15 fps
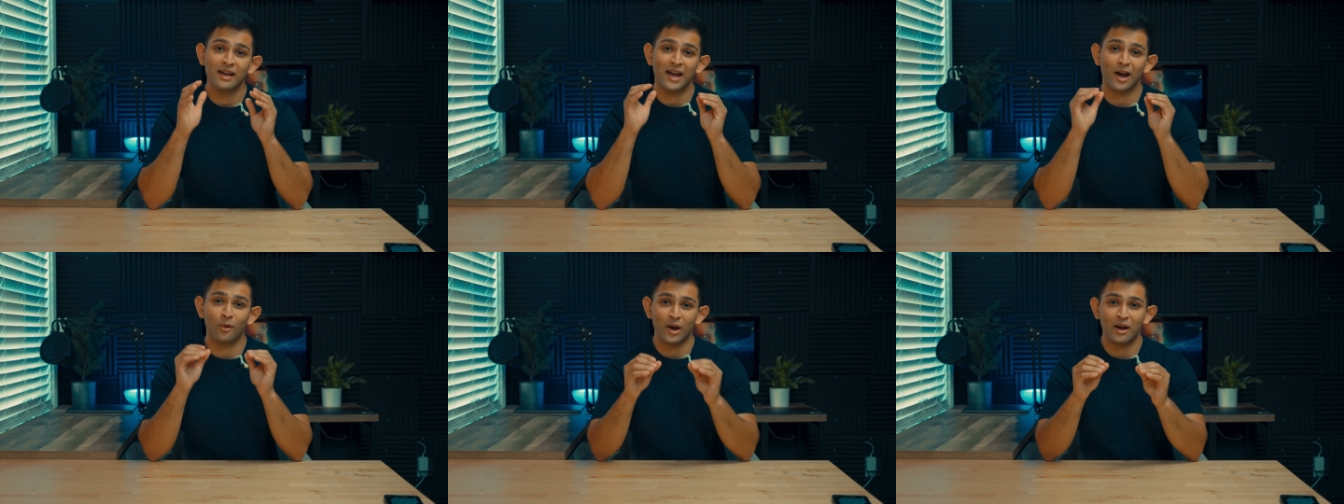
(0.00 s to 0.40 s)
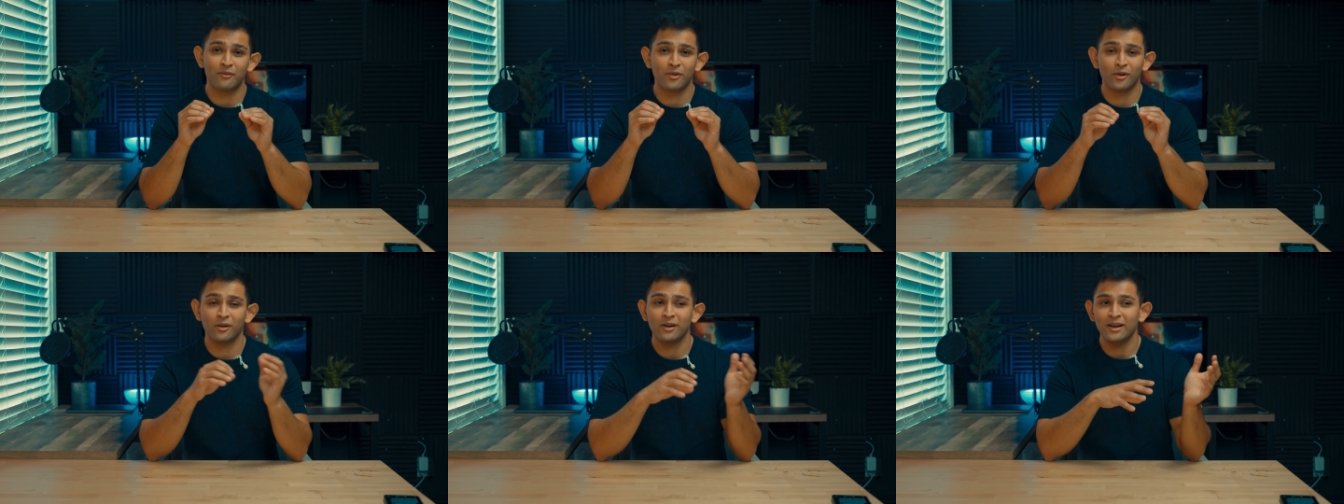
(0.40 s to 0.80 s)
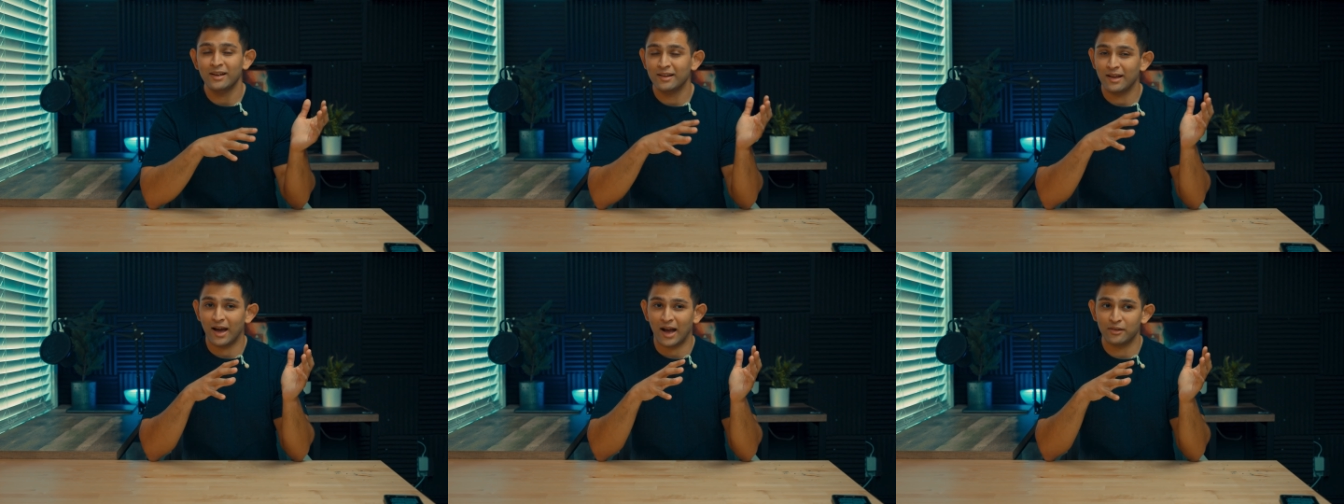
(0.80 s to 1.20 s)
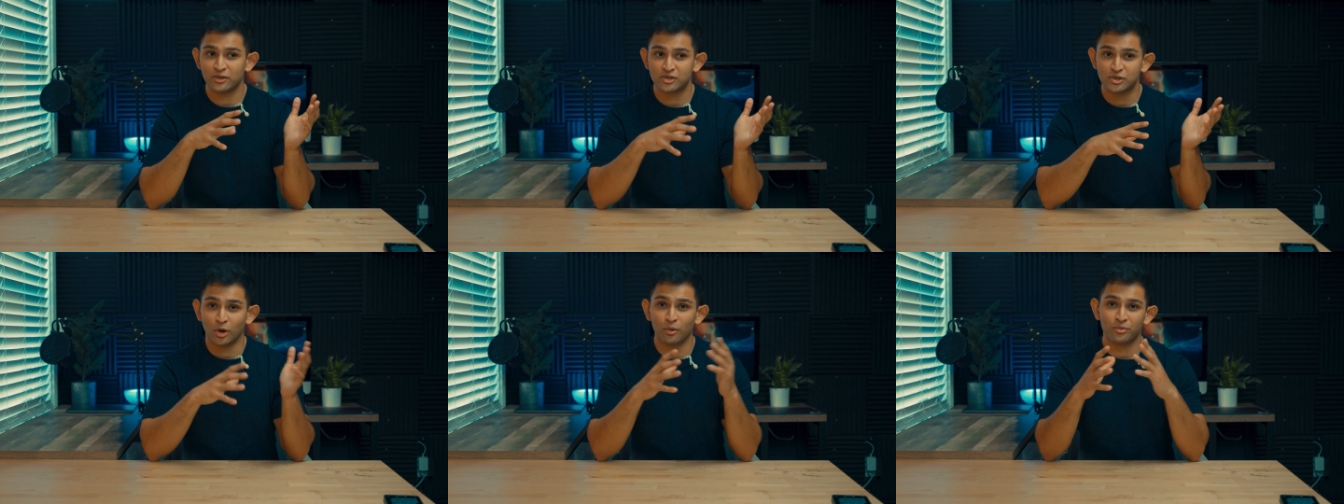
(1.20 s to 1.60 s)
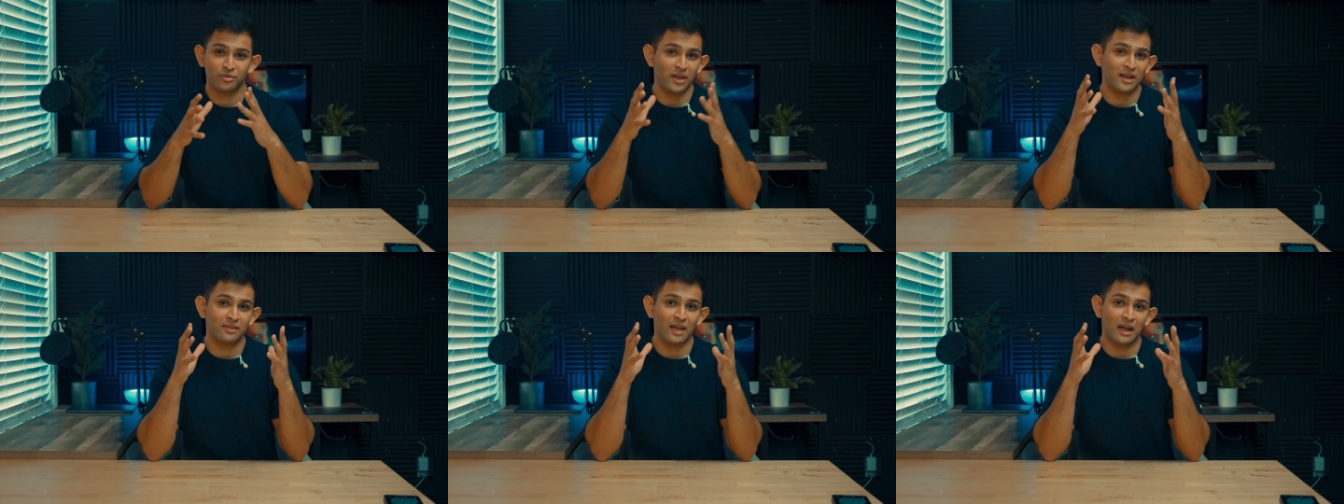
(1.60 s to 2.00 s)
However, I just don't
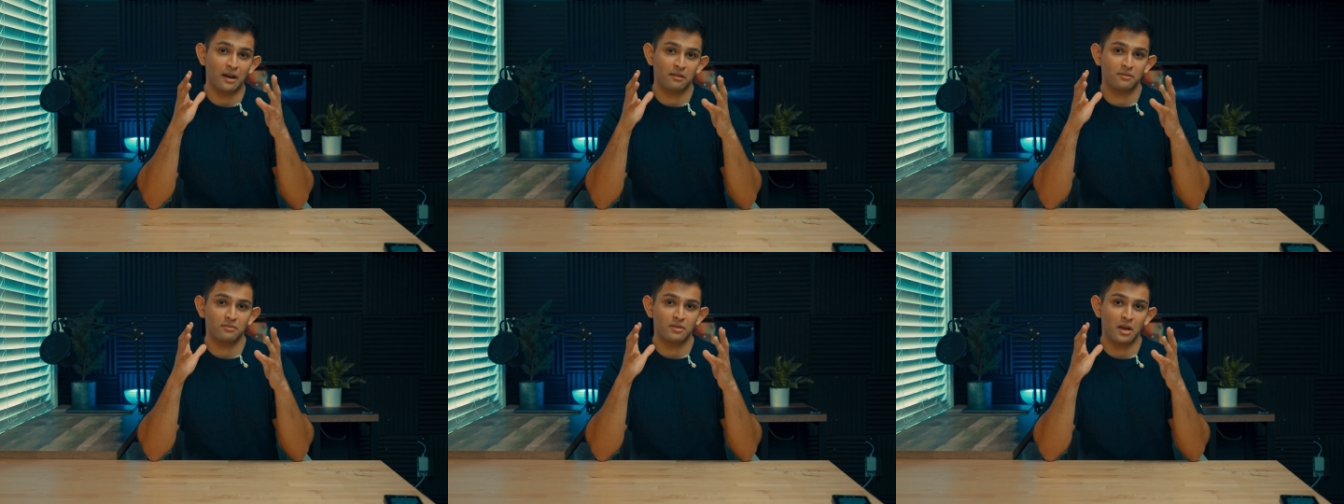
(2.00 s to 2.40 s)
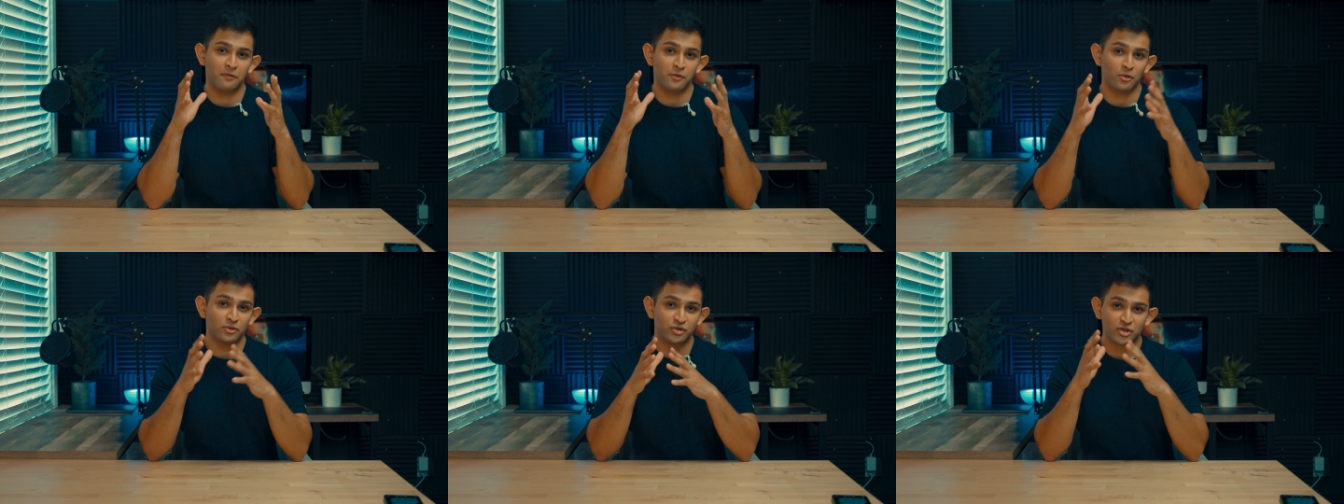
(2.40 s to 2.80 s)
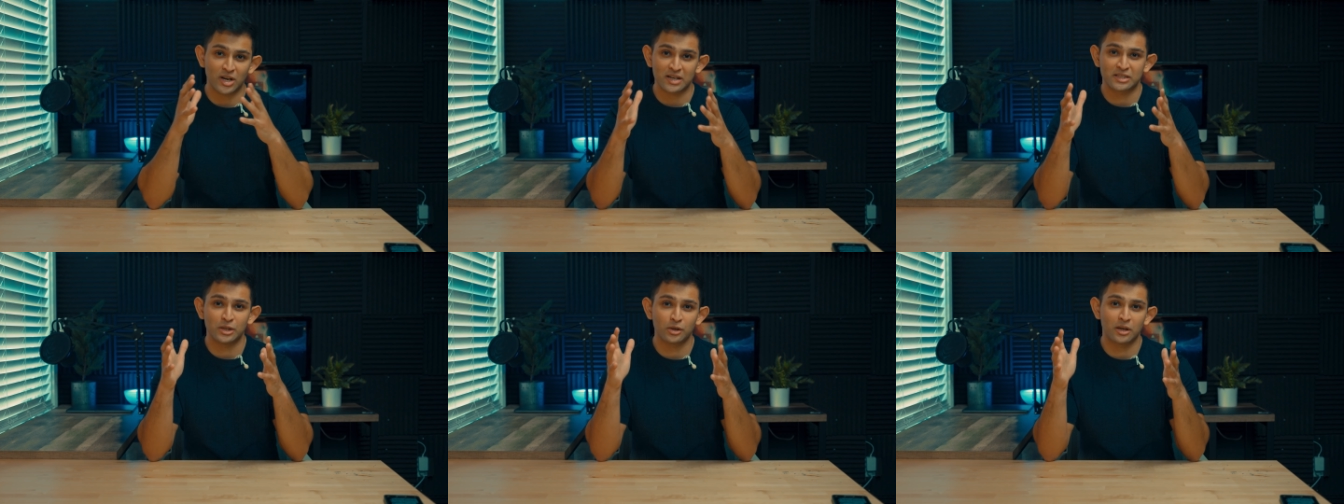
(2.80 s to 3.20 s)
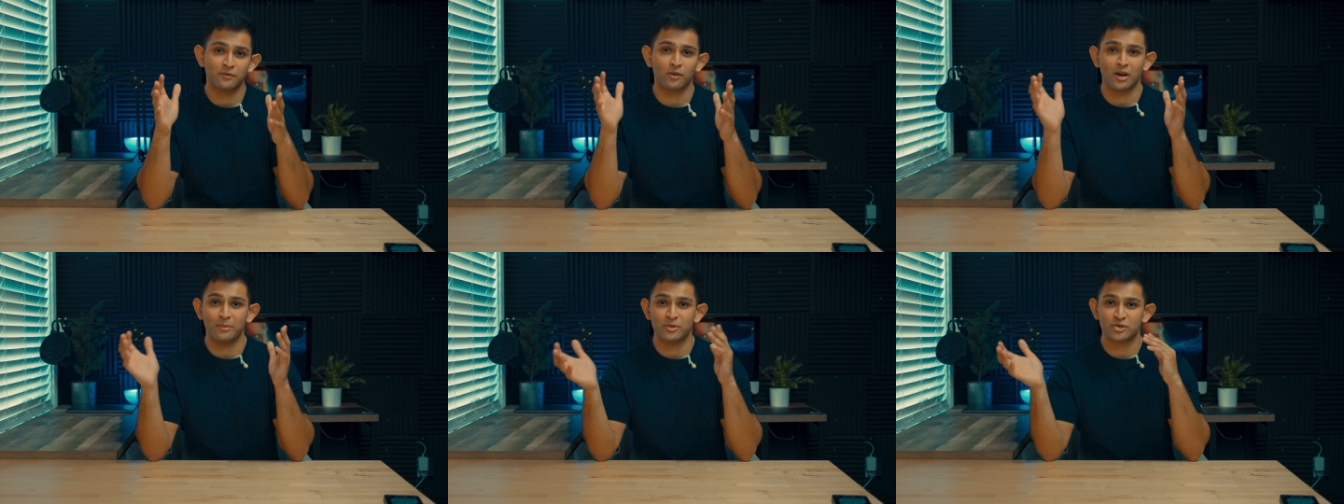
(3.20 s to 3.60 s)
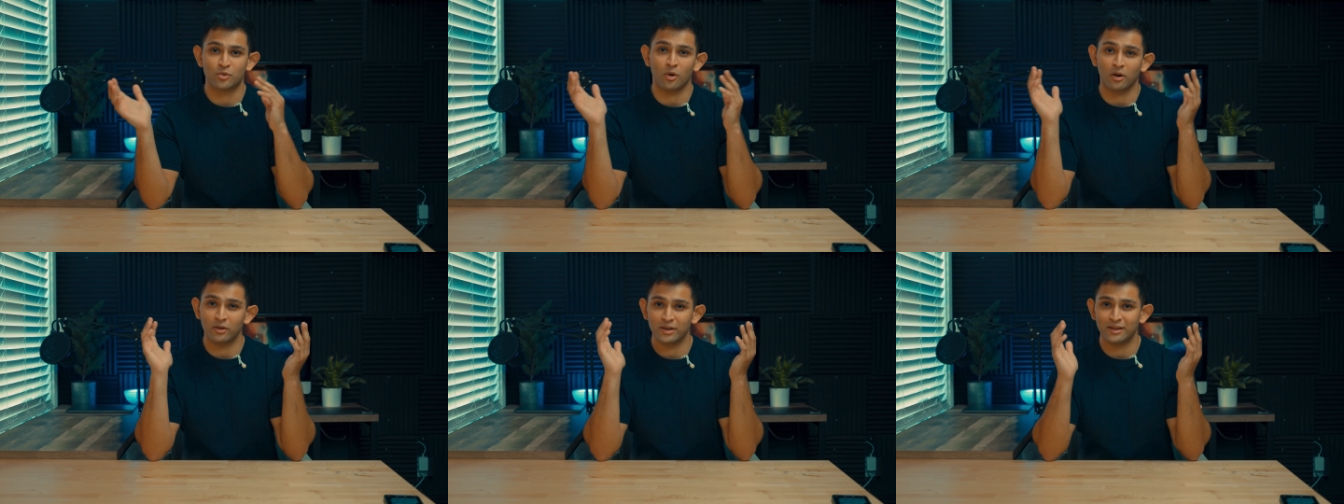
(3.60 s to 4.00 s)
think that if you're just looking for image
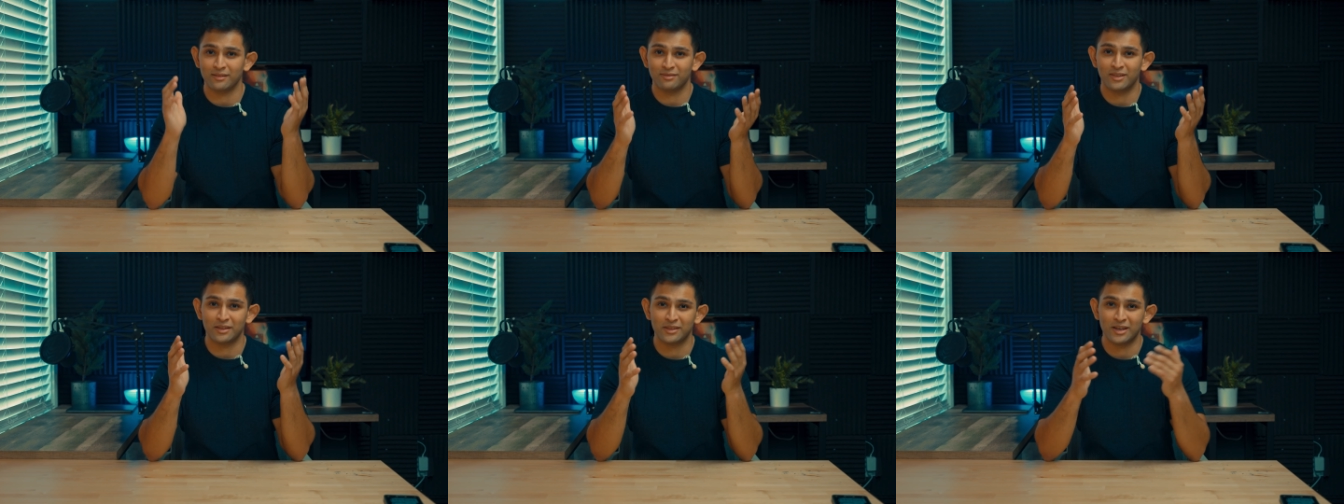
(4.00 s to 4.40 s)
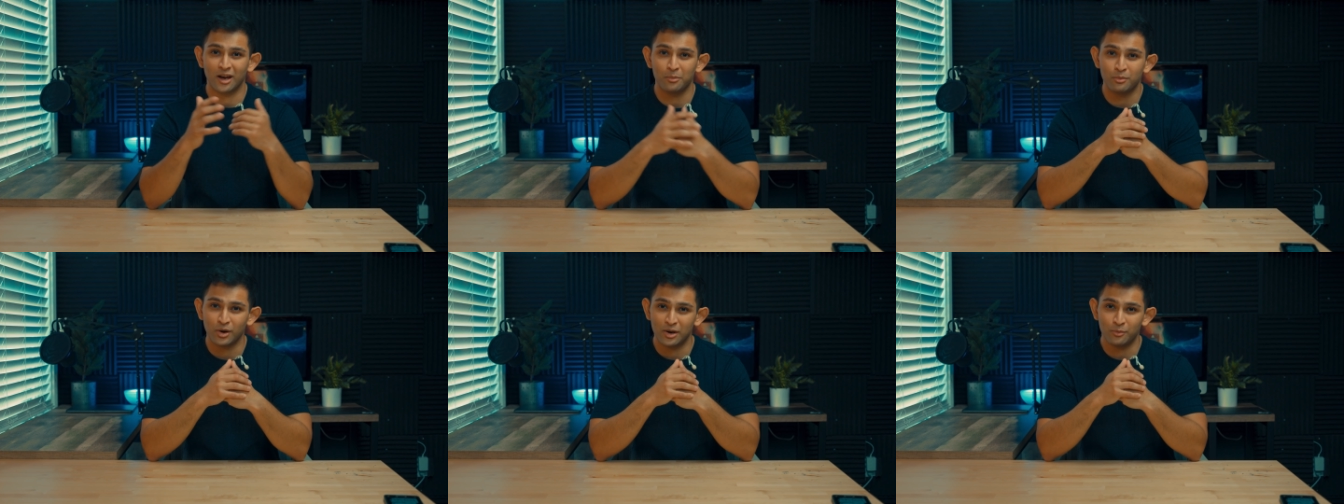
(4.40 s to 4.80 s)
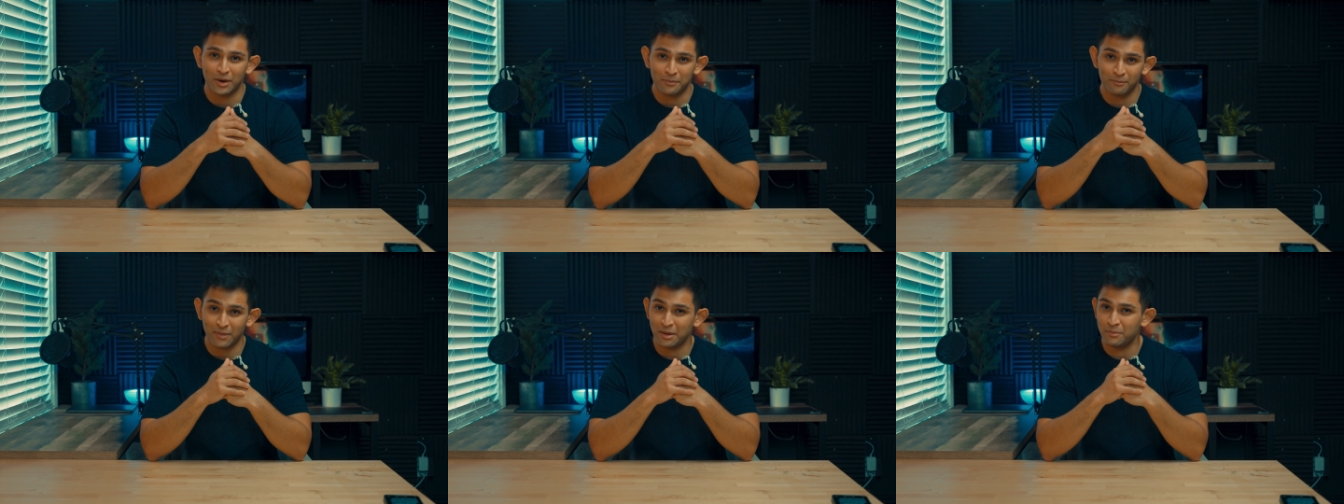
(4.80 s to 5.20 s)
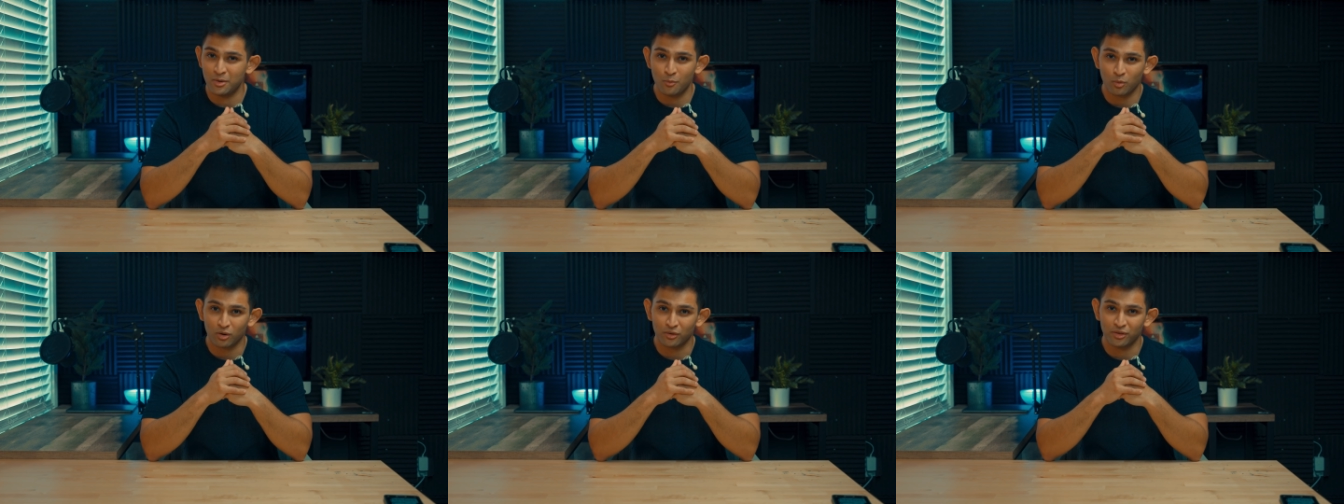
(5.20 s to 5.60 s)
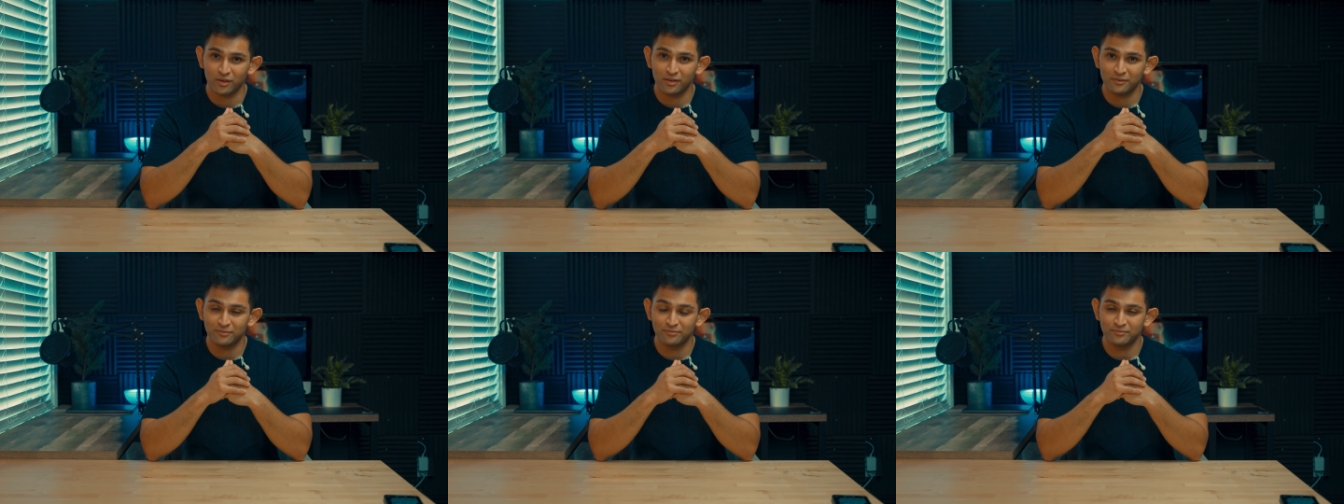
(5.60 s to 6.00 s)
quality, then the upgrade might be worth it.